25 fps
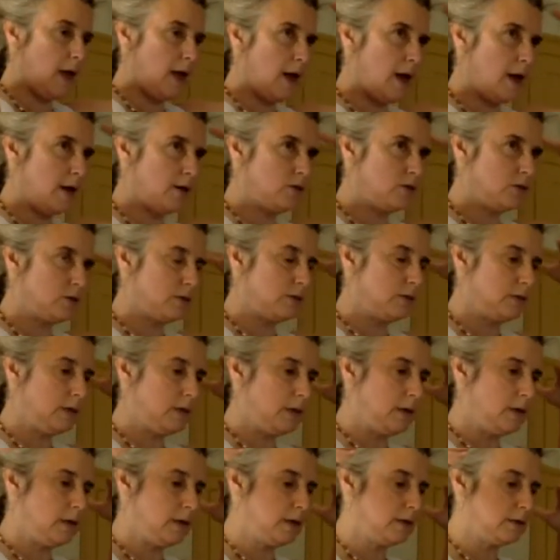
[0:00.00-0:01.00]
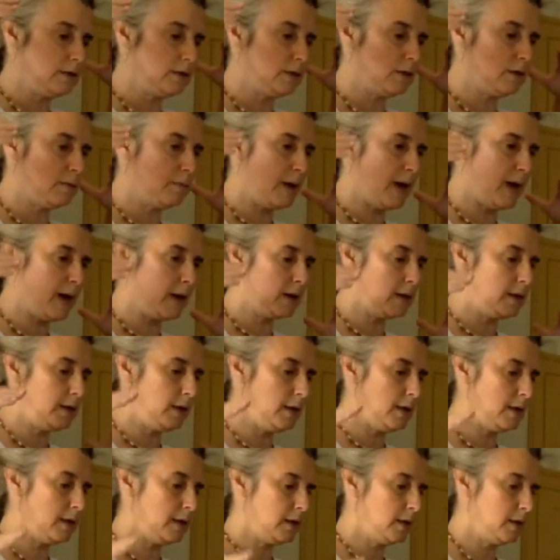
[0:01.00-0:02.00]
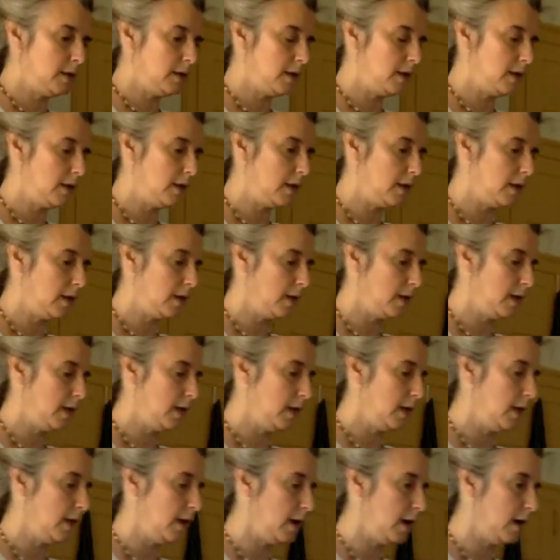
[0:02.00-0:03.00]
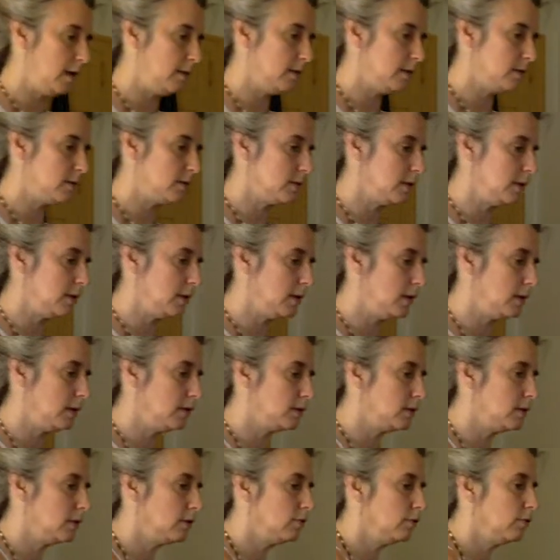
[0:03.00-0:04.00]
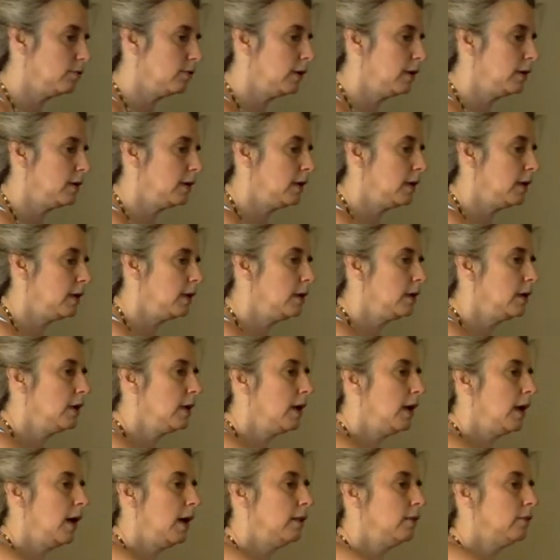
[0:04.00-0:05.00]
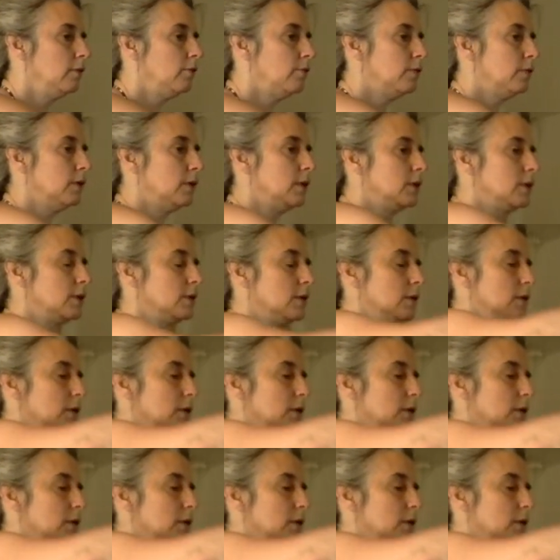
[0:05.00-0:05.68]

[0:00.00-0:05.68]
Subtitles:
and just sinking into the back knee and then sinking into the front knee and the foot.